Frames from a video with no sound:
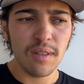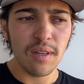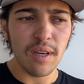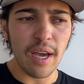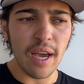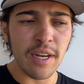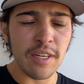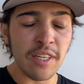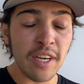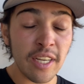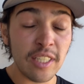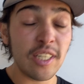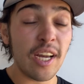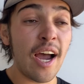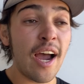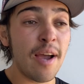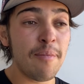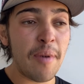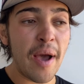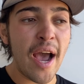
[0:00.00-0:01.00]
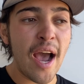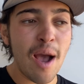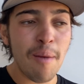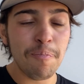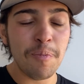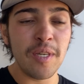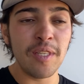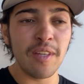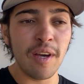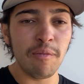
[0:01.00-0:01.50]
And yes, I'm
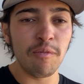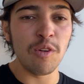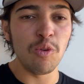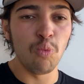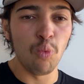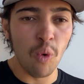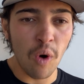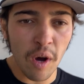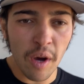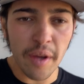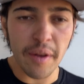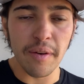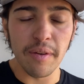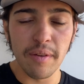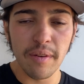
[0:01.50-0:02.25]
happy that we won.